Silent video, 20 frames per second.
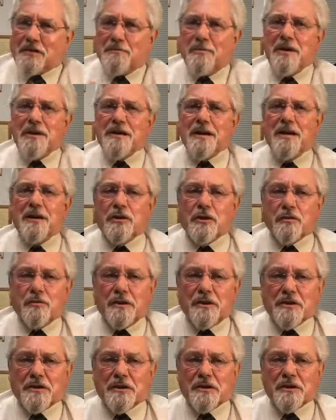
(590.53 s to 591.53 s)
He's
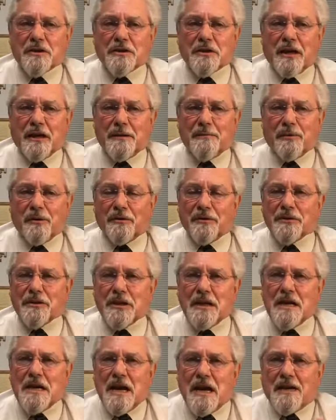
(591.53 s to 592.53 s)
speaking to his
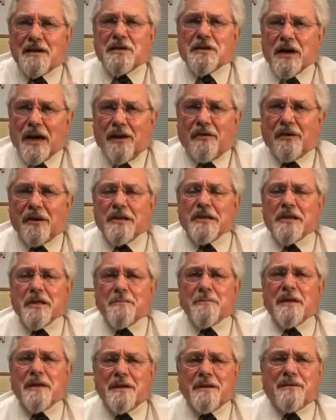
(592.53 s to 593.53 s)
disciples and
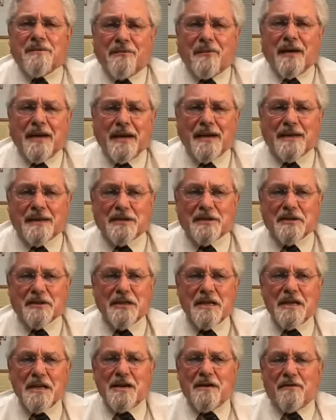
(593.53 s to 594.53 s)
telling them in
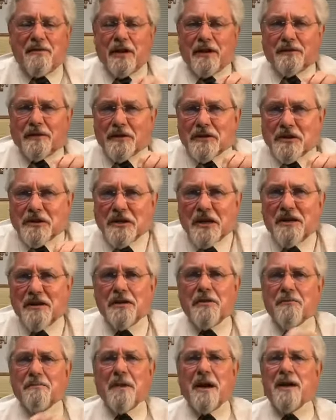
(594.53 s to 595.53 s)
advance that the
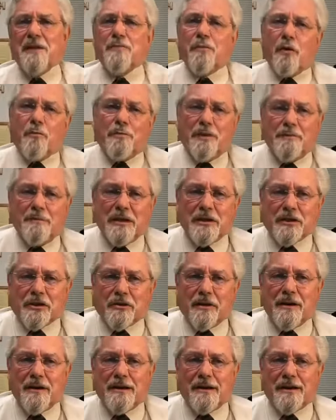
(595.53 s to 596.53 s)
Son of Man will be
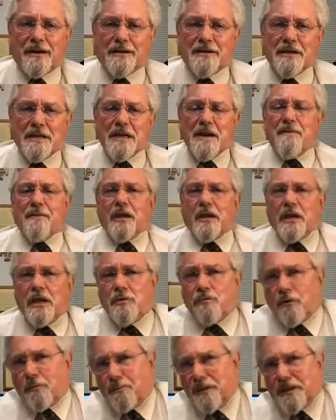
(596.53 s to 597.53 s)
betrayed,
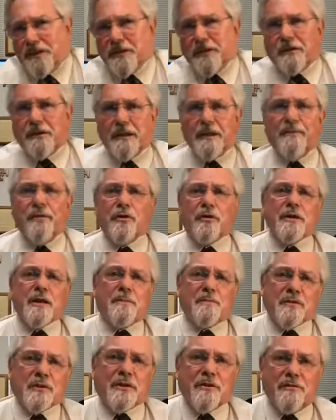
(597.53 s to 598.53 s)
that he will be
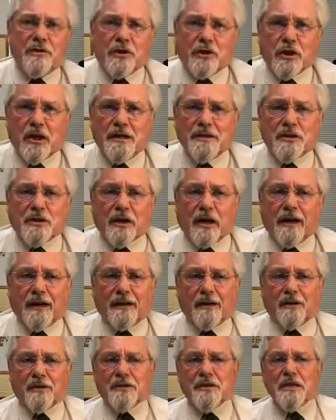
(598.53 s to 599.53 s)
delivered up to the
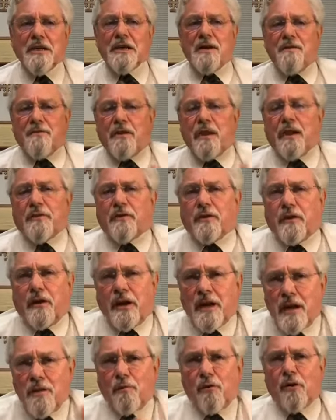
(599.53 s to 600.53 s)
Gentiles,
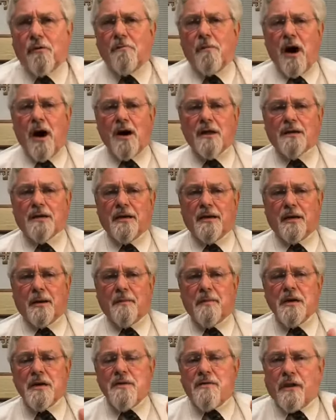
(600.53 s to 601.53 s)
that they will mock
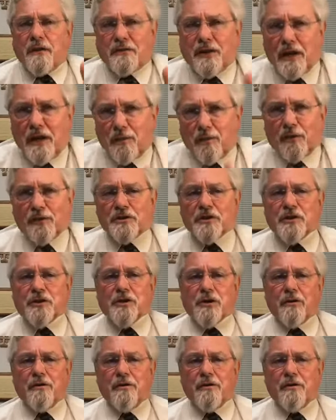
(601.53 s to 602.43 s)
him, that they will